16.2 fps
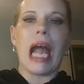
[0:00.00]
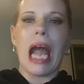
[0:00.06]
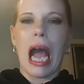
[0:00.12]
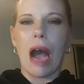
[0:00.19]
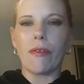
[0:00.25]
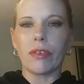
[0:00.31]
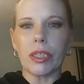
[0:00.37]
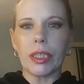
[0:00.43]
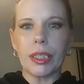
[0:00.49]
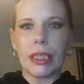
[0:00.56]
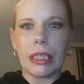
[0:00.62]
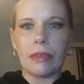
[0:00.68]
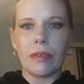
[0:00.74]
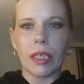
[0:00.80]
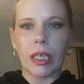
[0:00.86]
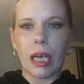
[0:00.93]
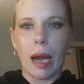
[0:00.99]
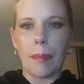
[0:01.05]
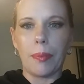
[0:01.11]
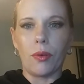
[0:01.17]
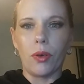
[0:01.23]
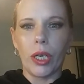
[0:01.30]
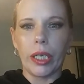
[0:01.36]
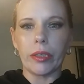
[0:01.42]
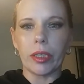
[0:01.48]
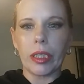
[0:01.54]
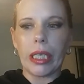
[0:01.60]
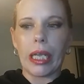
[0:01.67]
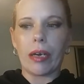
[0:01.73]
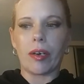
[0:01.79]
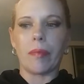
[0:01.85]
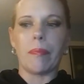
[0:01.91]
have received a couple here and
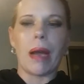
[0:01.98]
there in